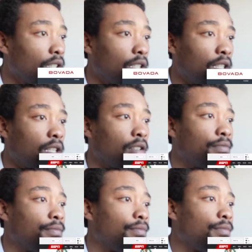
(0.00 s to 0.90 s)
You know,
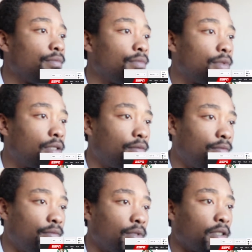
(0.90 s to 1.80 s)

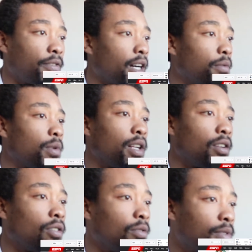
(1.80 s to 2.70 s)
5-1
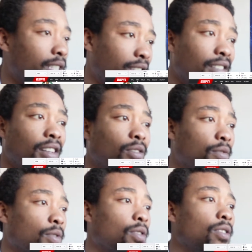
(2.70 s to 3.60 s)
at home, 6-9
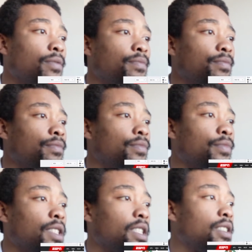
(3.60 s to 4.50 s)
overall.
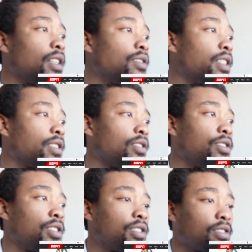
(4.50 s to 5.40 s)
The Celtics are
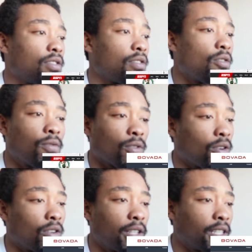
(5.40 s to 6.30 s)
just
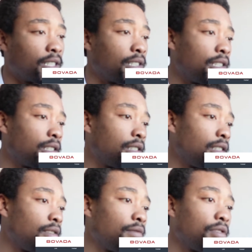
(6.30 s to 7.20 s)
overall
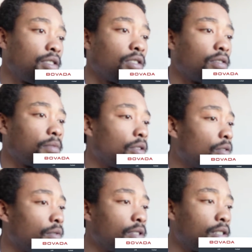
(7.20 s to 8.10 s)
inconsistent. So
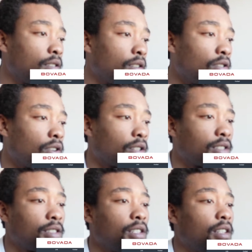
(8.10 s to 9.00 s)
going with the
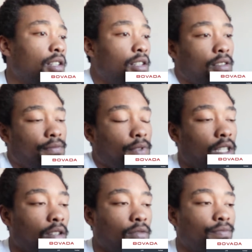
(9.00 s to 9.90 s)
Hawks.
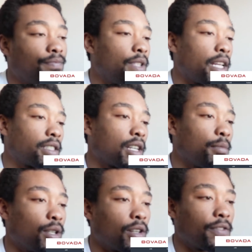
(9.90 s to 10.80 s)
Nets
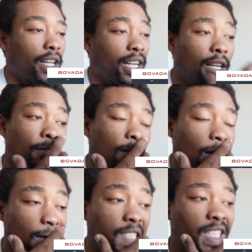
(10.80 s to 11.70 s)
coming off that kind of a
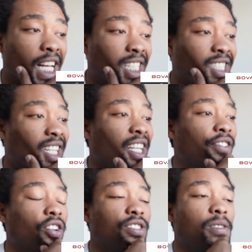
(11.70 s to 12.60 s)
loss last night,
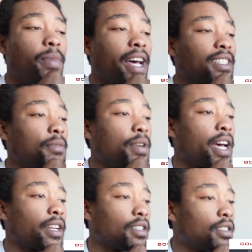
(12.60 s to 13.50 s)
even though it's a
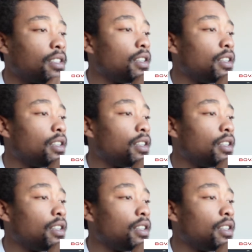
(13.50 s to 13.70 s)
back-to-back.